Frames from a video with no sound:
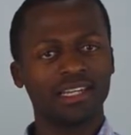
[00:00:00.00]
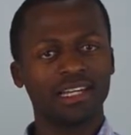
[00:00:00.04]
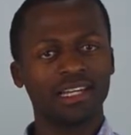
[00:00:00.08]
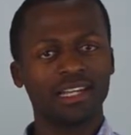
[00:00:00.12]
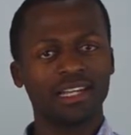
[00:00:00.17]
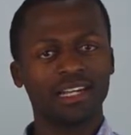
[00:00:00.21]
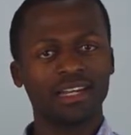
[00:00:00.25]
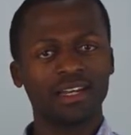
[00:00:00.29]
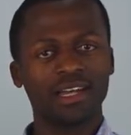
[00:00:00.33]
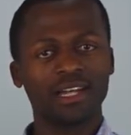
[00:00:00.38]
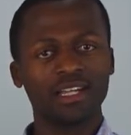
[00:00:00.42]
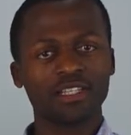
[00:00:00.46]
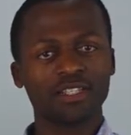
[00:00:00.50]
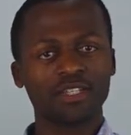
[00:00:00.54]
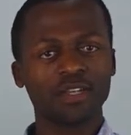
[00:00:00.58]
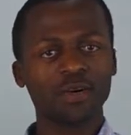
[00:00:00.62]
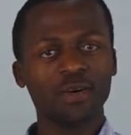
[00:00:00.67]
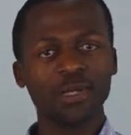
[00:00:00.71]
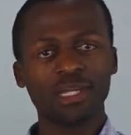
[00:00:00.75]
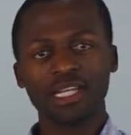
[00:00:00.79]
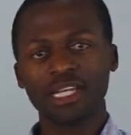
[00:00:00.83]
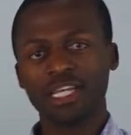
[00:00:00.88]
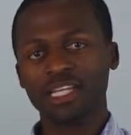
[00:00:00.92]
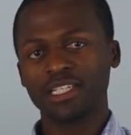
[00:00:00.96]
Uh, I
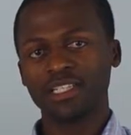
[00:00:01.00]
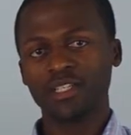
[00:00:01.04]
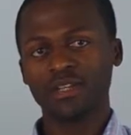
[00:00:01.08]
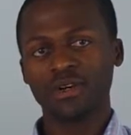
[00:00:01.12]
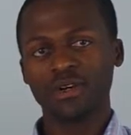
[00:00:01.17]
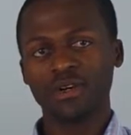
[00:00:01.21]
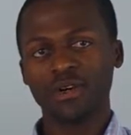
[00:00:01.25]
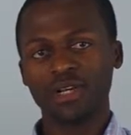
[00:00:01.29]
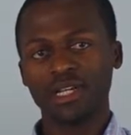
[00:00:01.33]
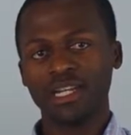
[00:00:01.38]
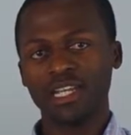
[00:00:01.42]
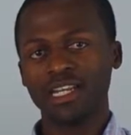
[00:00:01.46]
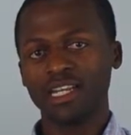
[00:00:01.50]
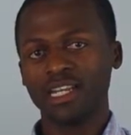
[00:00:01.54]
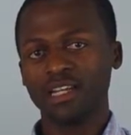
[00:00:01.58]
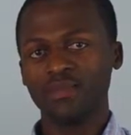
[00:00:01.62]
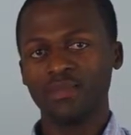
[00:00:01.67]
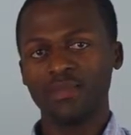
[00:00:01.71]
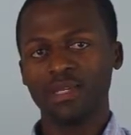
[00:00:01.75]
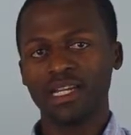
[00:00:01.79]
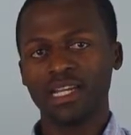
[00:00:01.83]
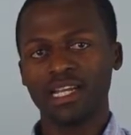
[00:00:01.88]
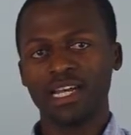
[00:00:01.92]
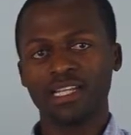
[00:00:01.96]
saw it later on and I
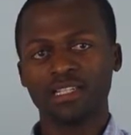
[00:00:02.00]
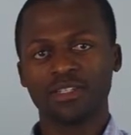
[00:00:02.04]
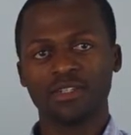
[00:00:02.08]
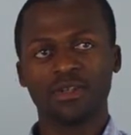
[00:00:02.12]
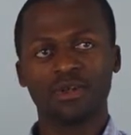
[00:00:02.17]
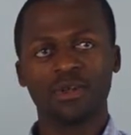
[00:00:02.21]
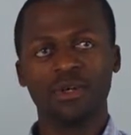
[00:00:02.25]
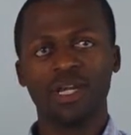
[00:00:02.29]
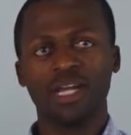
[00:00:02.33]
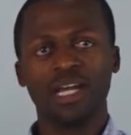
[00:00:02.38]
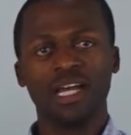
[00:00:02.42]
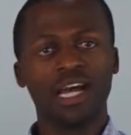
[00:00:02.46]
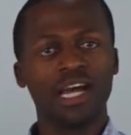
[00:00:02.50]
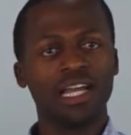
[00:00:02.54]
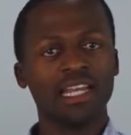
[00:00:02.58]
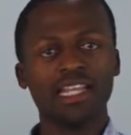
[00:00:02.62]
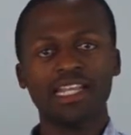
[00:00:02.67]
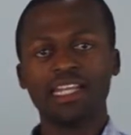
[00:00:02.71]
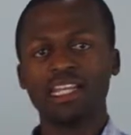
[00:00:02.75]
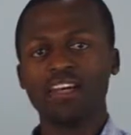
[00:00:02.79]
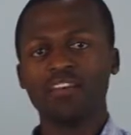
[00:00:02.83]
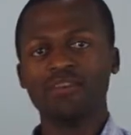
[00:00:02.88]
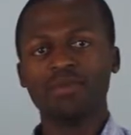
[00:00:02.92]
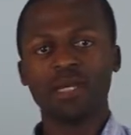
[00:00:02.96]
realized, no, I
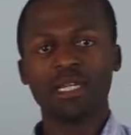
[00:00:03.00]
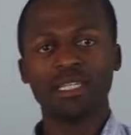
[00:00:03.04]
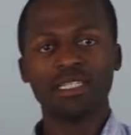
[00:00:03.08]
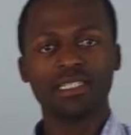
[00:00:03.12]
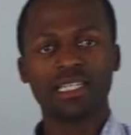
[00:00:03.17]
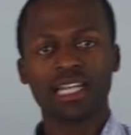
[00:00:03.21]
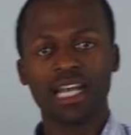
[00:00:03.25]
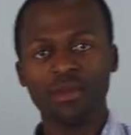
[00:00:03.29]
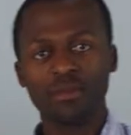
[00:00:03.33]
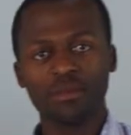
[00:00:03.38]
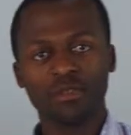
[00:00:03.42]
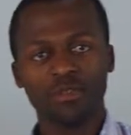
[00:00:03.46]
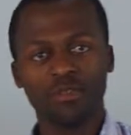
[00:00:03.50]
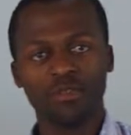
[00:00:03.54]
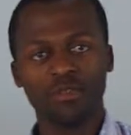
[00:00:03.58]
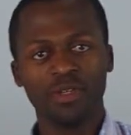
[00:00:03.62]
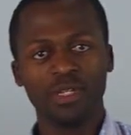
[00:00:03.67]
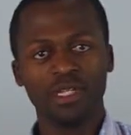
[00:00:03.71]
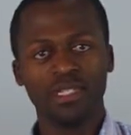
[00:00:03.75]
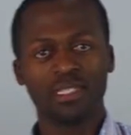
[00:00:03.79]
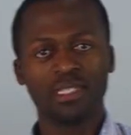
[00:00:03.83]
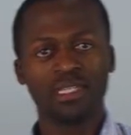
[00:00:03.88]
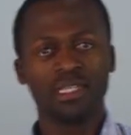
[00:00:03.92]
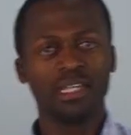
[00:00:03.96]
didn't have much time to
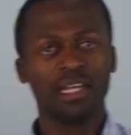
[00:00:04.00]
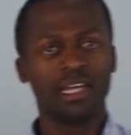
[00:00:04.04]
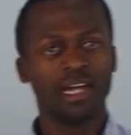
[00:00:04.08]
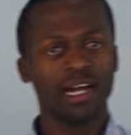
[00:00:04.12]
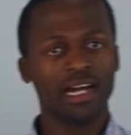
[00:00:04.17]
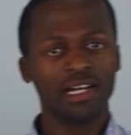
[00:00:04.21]
fix it.